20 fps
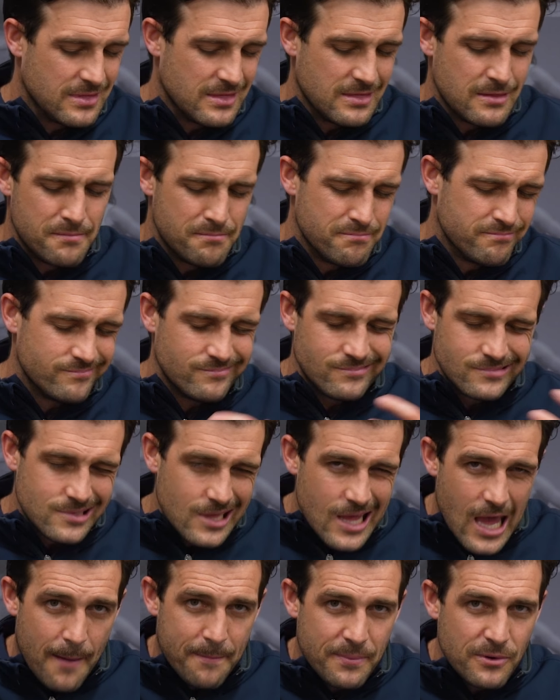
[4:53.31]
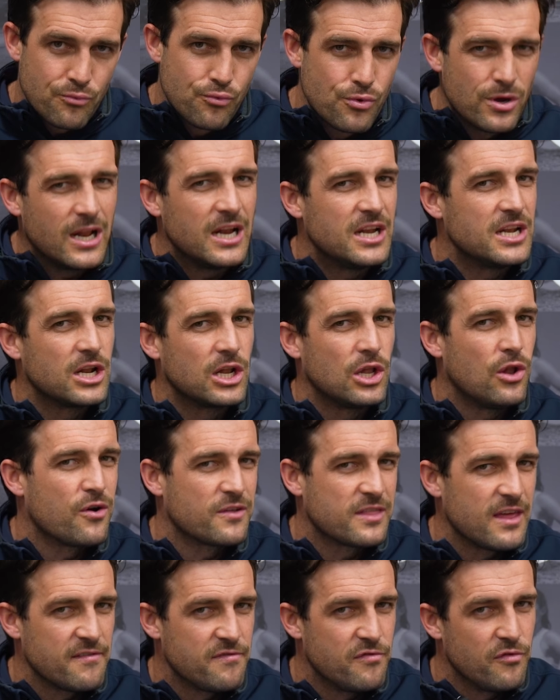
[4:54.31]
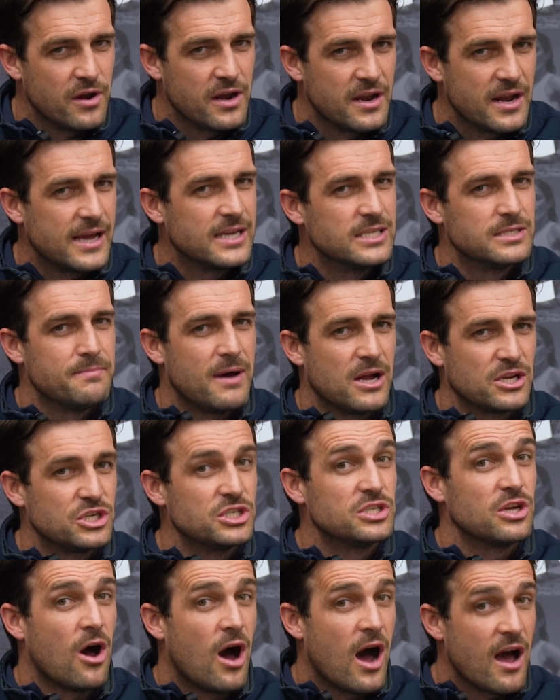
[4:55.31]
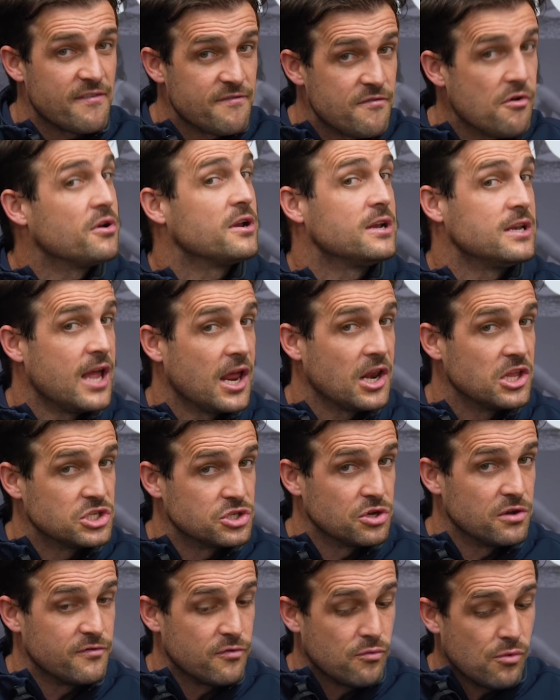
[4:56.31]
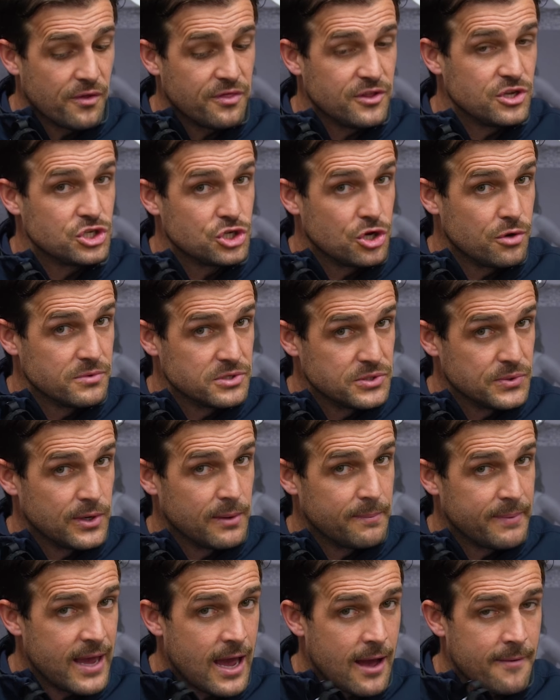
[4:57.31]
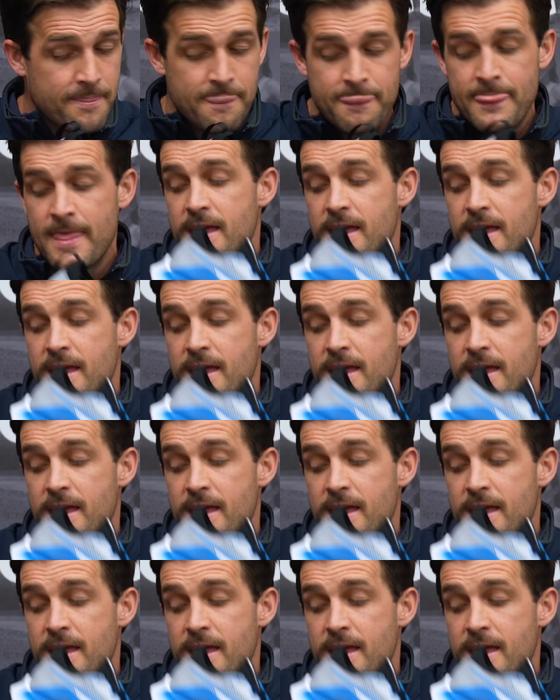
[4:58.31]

the upper really didn't lock that foot in as much as I felt it needed to for what this shoe was all about.